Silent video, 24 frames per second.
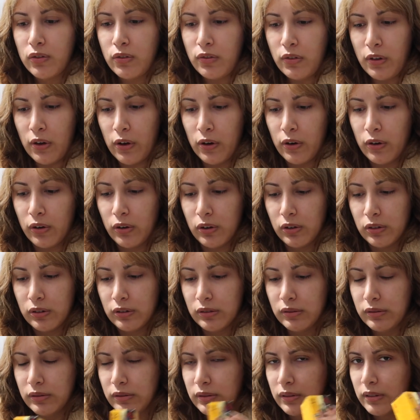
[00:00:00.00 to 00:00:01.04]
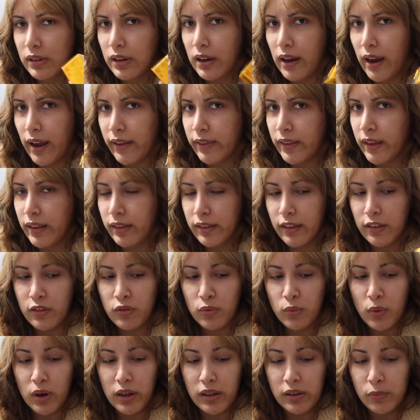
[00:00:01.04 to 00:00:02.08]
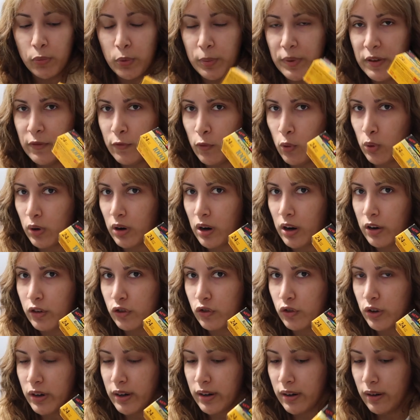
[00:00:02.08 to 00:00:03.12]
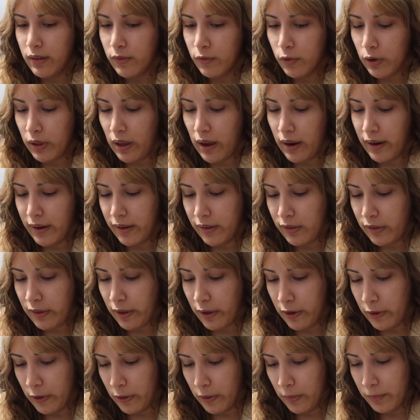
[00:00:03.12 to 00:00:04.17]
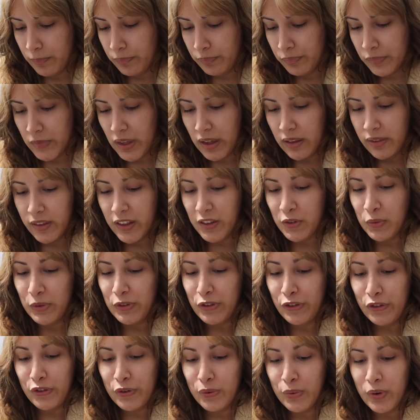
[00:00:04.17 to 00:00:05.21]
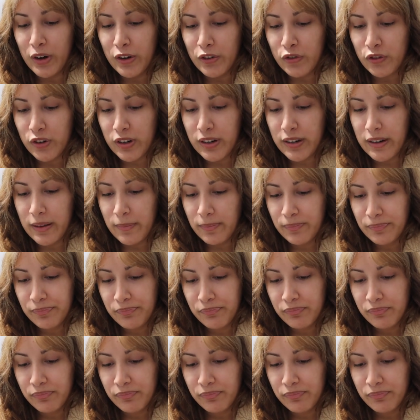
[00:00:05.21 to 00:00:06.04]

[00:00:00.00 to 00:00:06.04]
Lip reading: So I think this one would be 400 for the ISO. This one's 200.